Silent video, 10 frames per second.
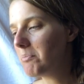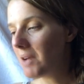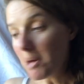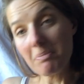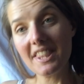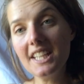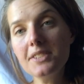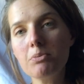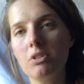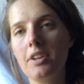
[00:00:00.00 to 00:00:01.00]
minute. But
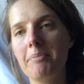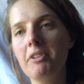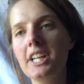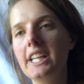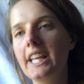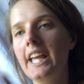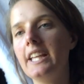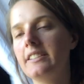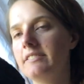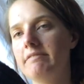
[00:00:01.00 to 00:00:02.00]
this wool, I'm really
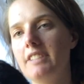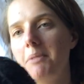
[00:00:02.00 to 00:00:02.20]
keen,